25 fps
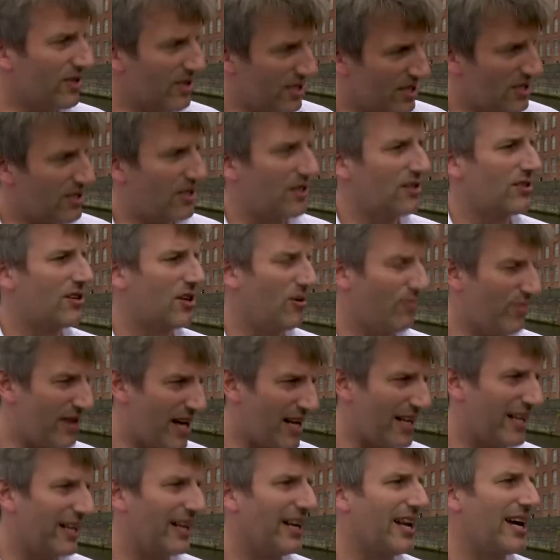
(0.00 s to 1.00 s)
It's got
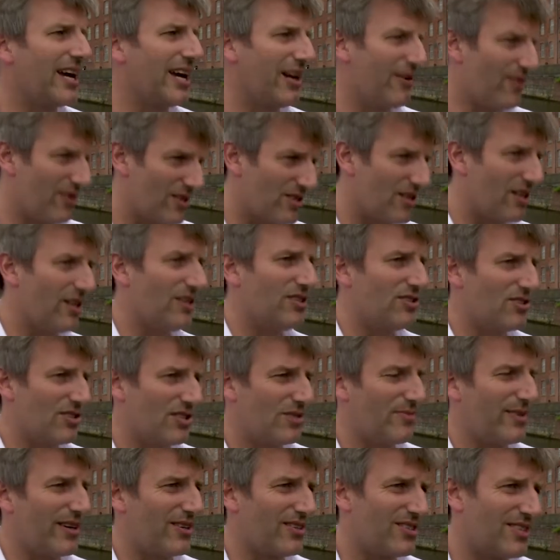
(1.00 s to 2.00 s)
planning now. It's
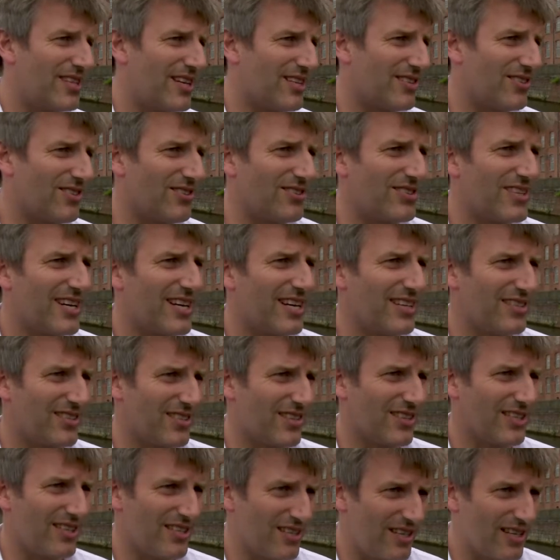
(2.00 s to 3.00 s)
just about to start on the site,
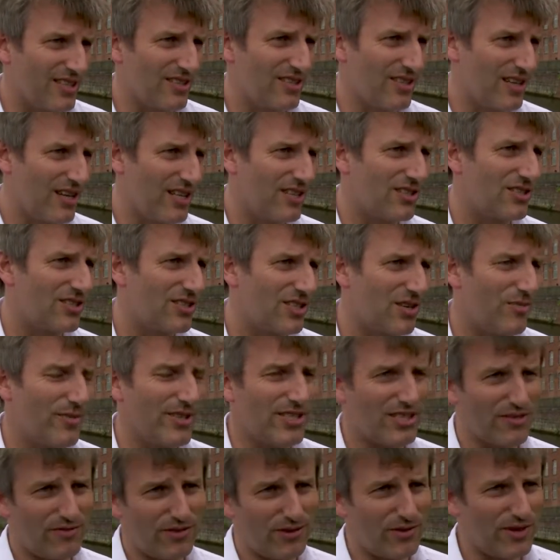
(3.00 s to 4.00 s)
so it's coming
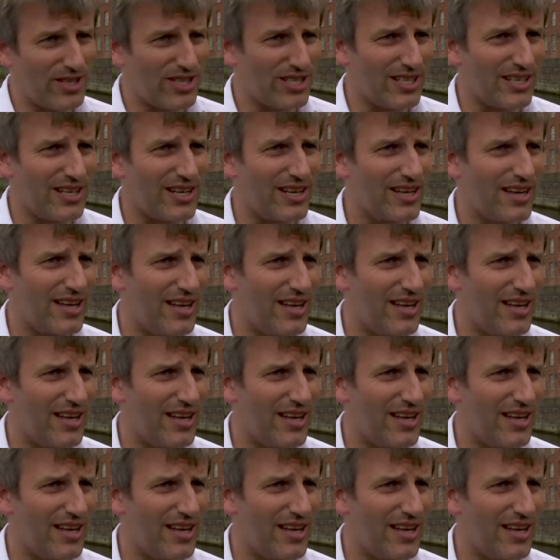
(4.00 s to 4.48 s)
to fruition